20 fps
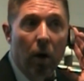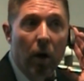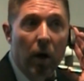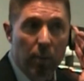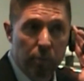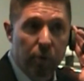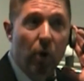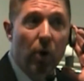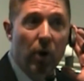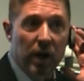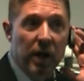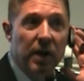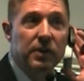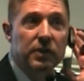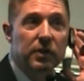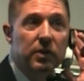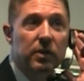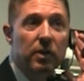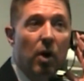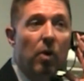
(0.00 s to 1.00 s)

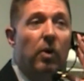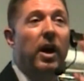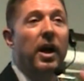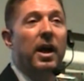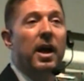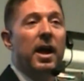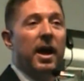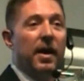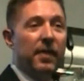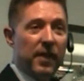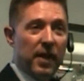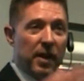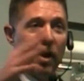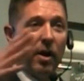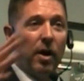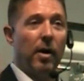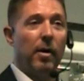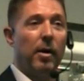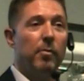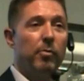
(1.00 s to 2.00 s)
Employees. Okay, and then
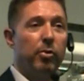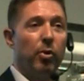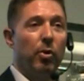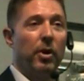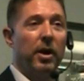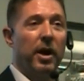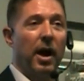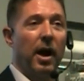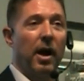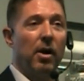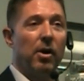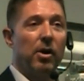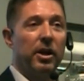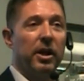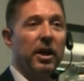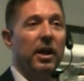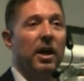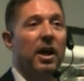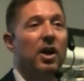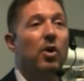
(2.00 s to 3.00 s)
employee
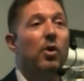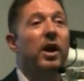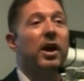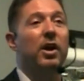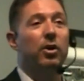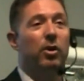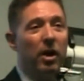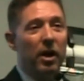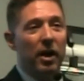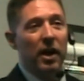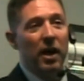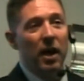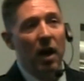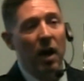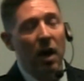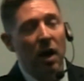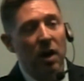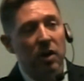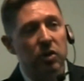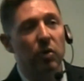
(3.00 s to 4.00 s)
hierarchy. Okay, good.
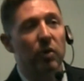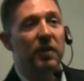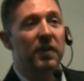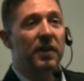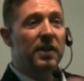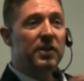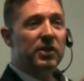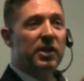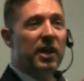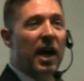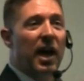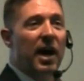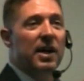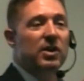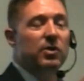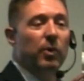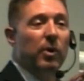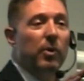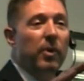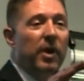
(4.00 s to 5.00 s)
So in this
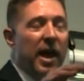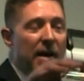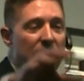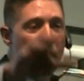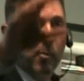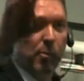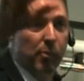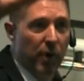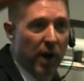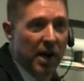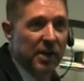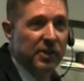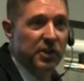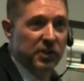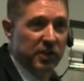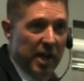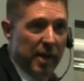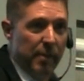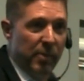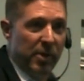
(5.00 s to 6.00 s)
case, we would have a
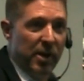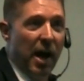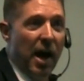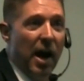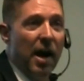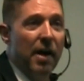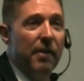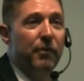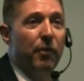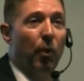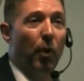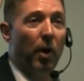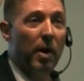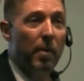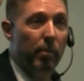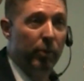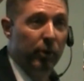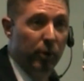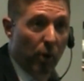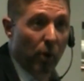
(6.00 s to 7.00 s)
process API for
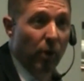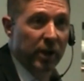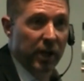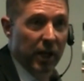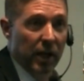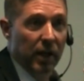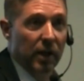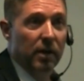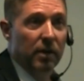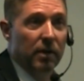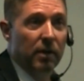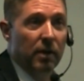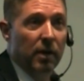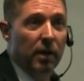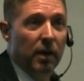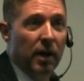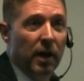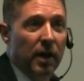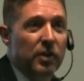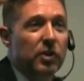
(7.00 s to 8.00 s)
employee.
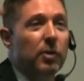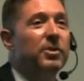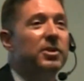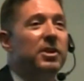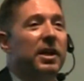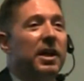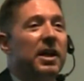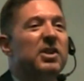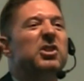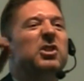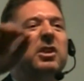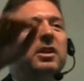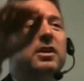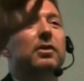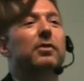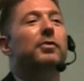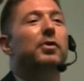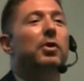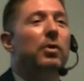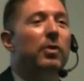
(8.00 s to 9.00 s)
It's almost like a single
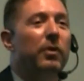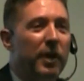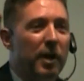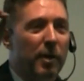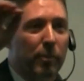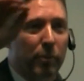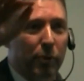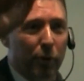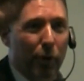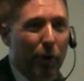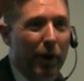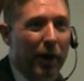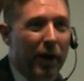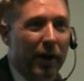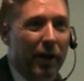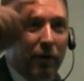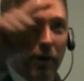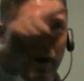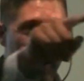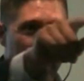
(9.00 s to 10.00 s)
view of the employee,
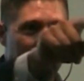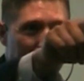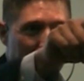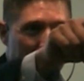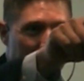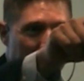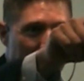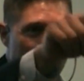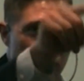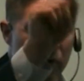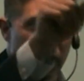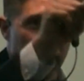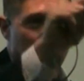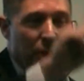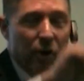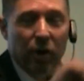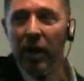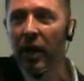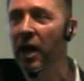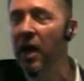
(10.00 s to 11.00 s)
right? Okay,
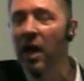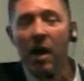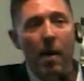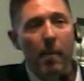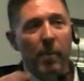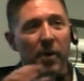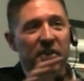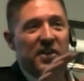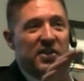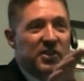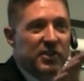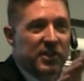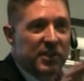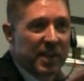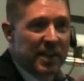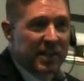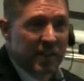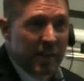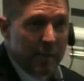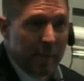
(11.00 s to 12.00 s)
good. But the
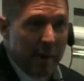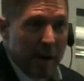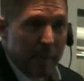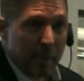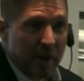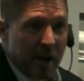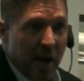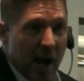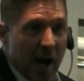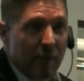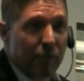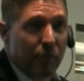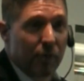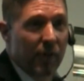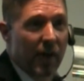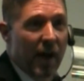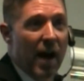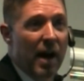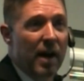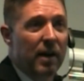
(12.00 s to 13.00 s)
system API for
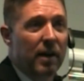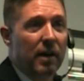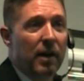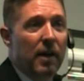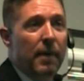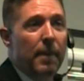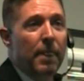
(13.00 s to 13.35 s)
that,